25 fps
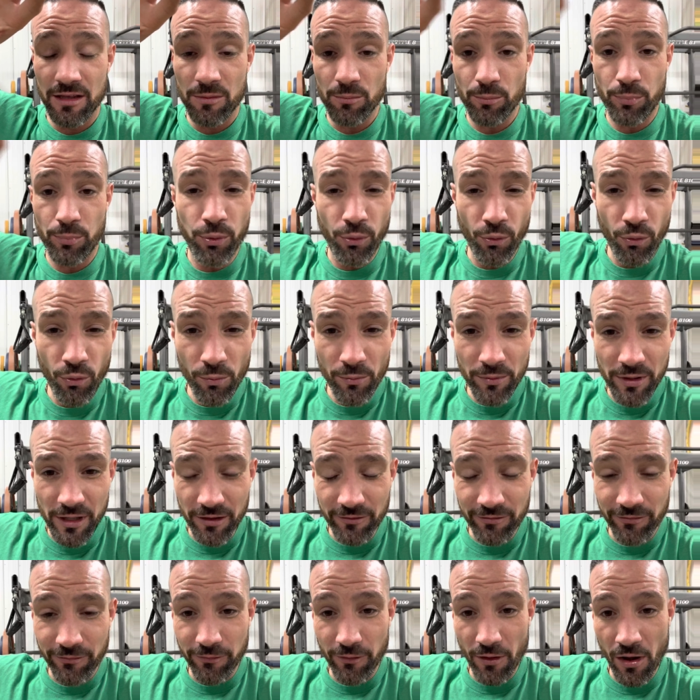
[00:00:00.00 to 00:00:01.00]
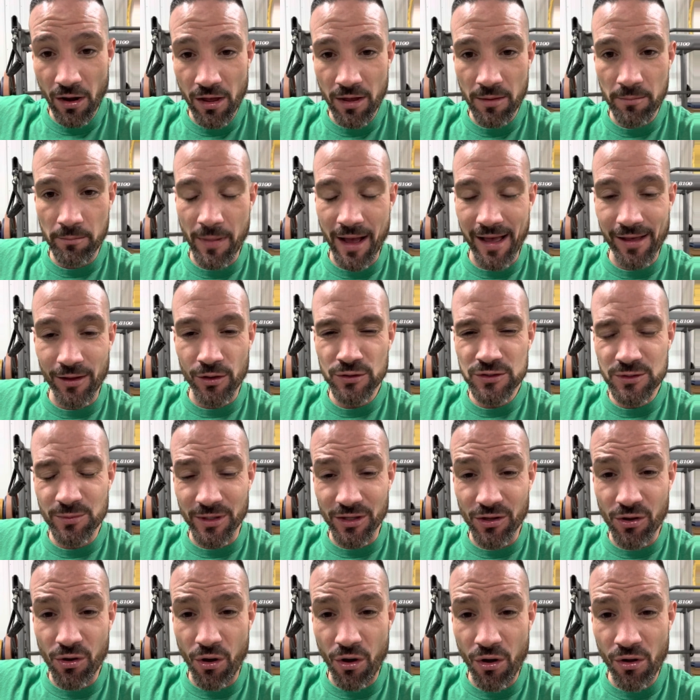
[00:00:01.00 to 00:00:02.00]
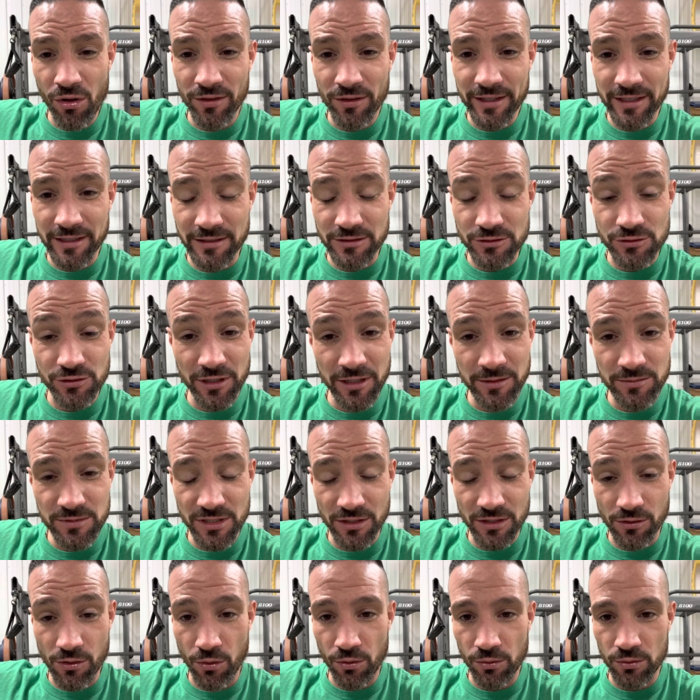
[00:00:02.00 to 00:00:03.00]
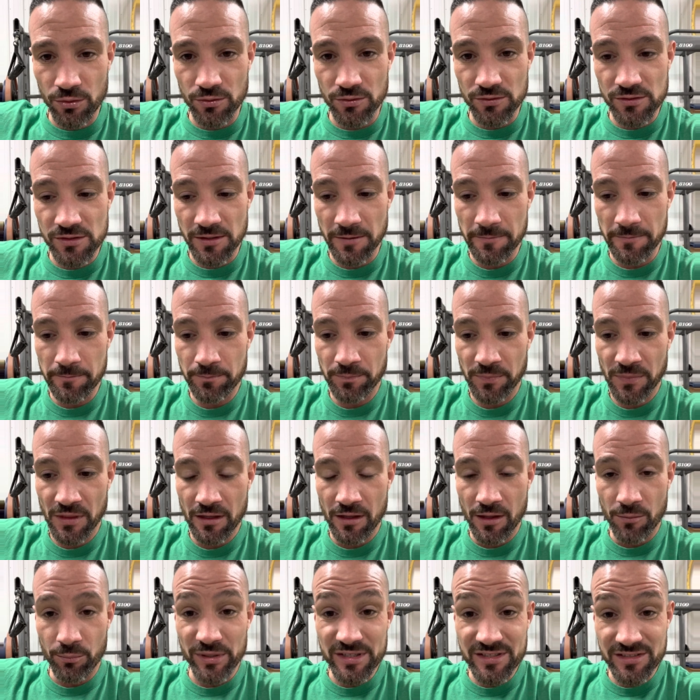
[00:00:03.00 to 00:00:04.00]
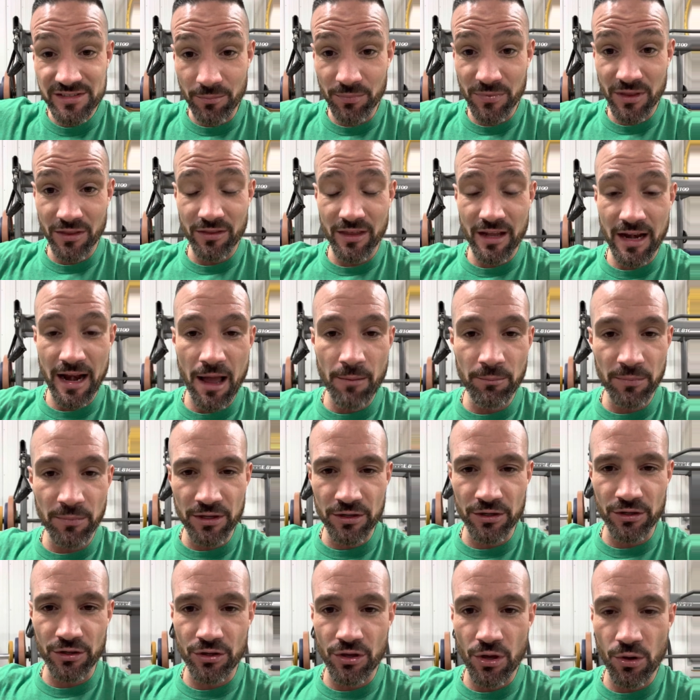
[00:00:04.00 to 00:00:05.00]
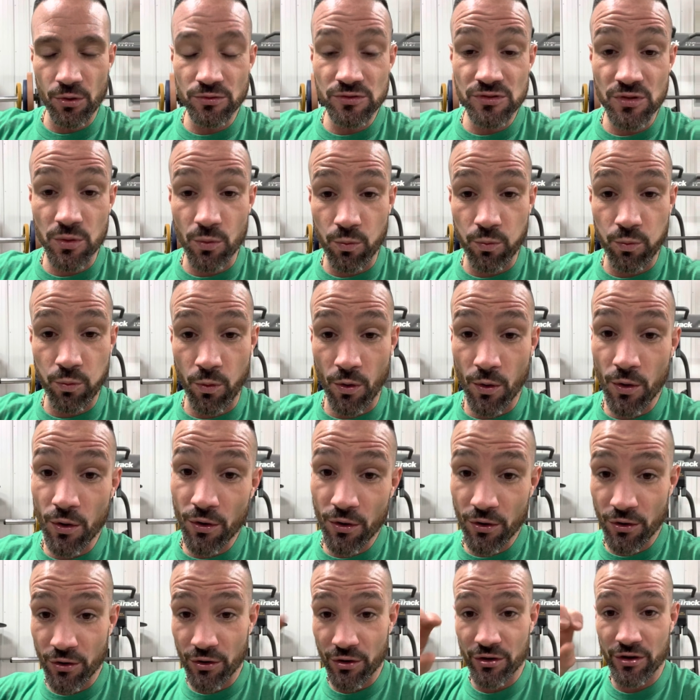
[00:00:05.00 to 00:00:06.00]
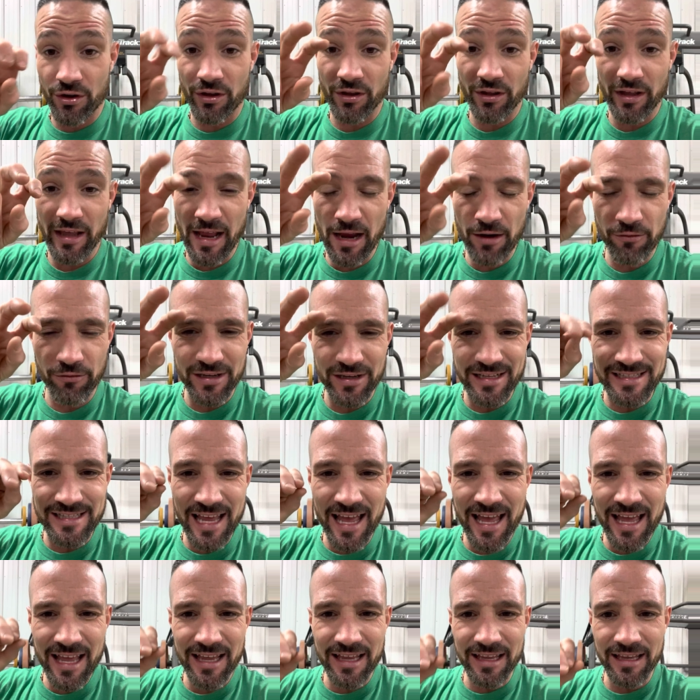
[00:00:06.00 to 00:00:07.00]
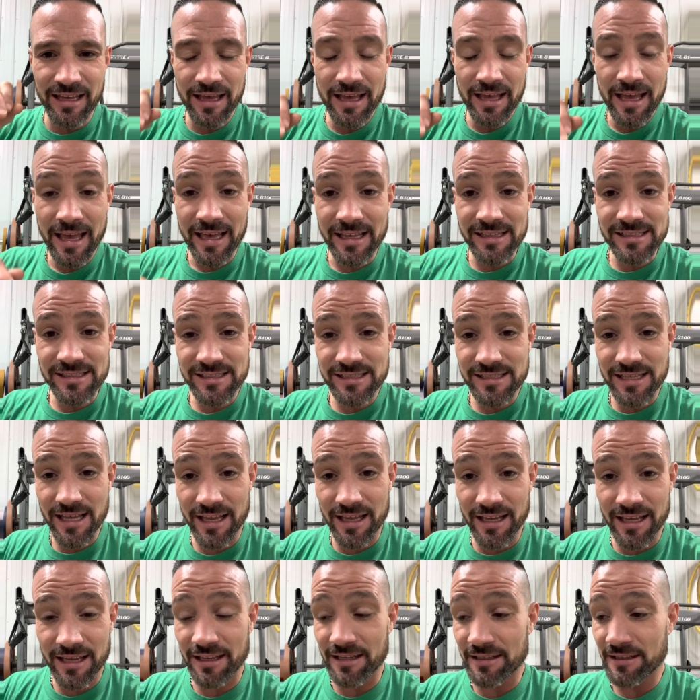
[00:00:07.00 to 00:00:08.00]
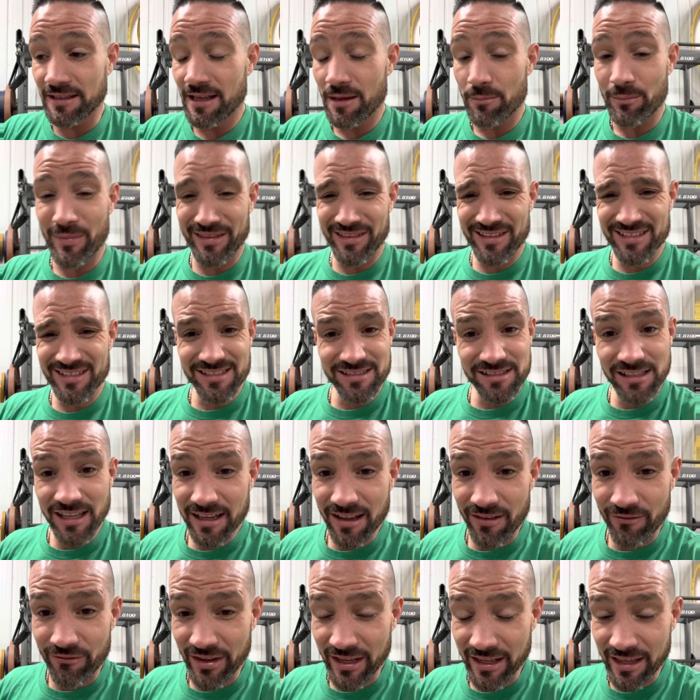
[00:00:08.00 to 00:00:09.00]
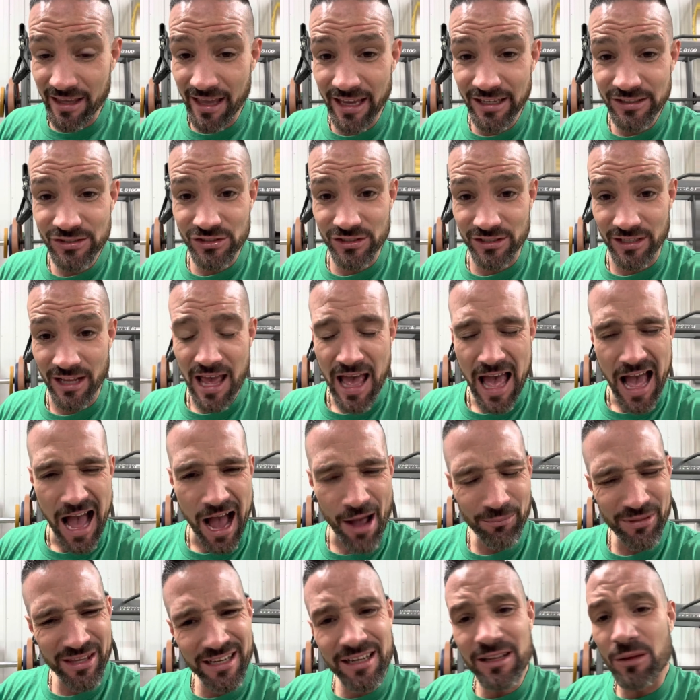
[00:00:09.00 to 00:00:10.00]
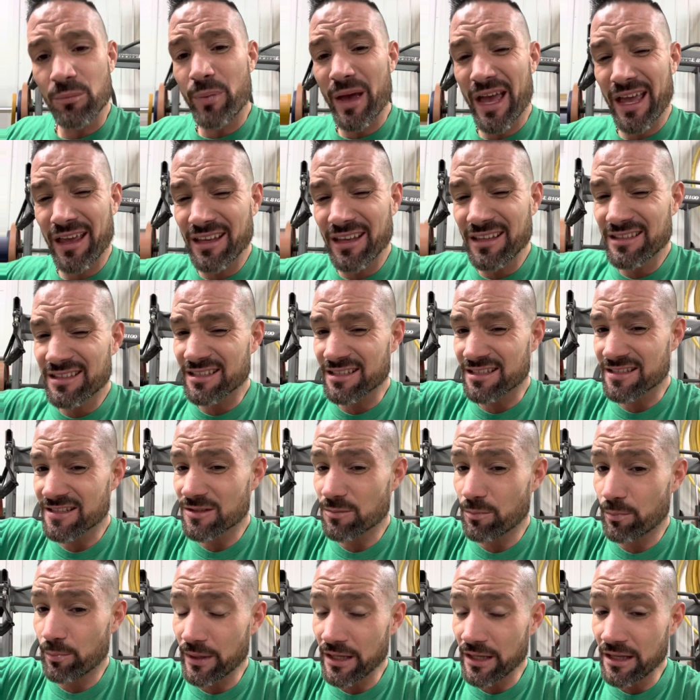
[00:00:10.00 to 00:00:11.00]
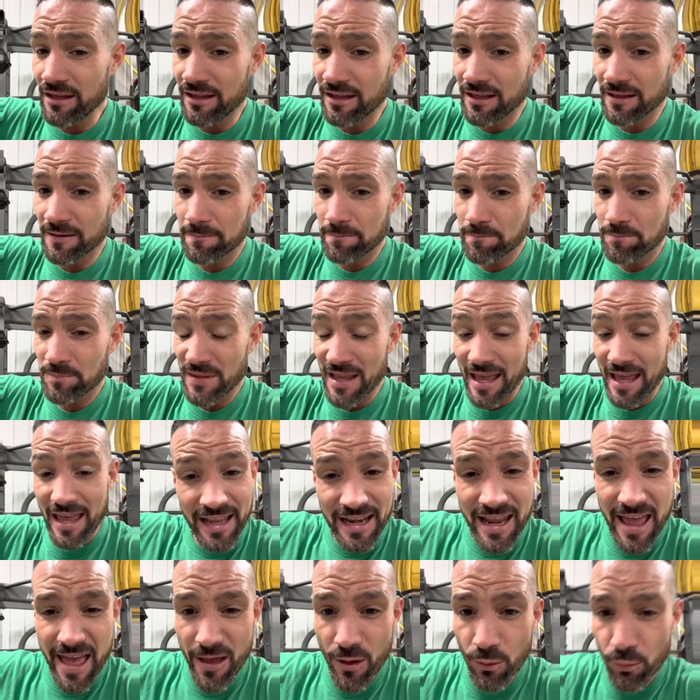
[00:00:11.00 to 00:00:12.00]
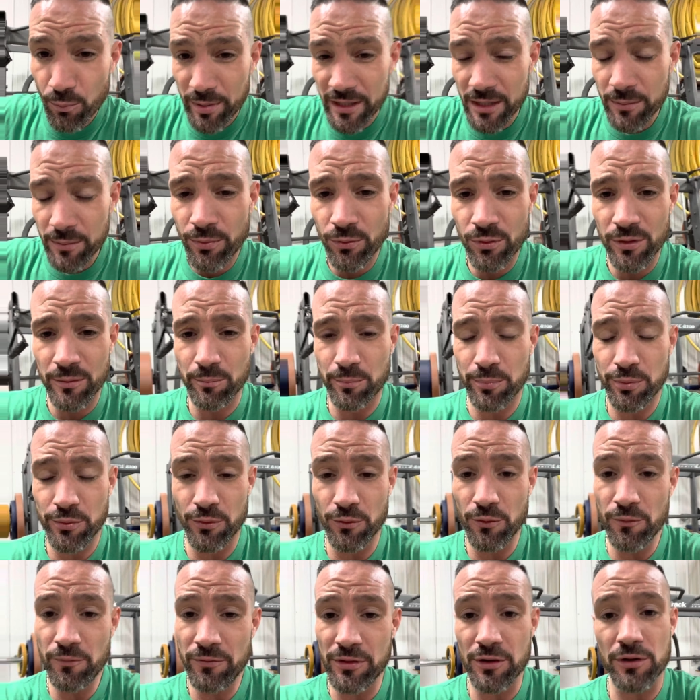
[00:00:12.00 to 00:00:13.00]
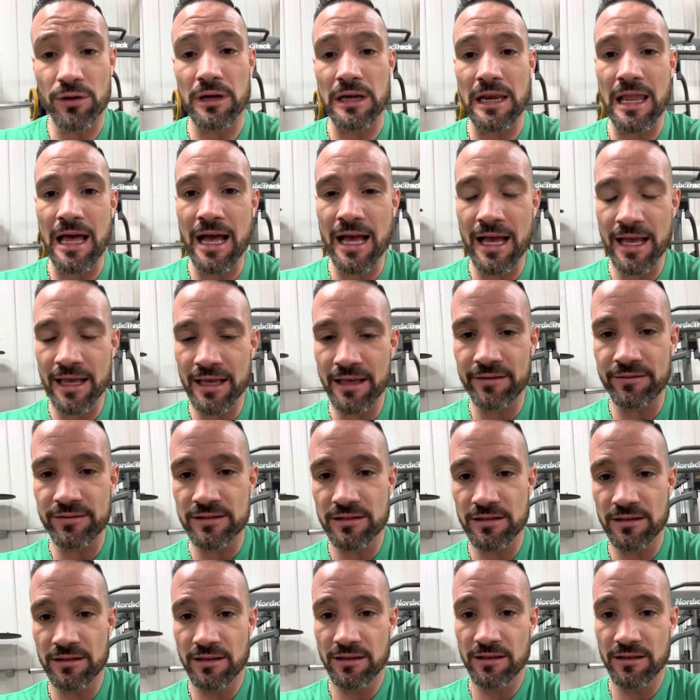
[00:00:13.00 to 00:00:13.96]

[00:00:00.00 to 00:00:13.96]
pull me from my ultimate calling and dreams and goals but something that I'm going to go to work every day and say, man, this is like a vacation. I'm getting paid to speak and help people improve their lives.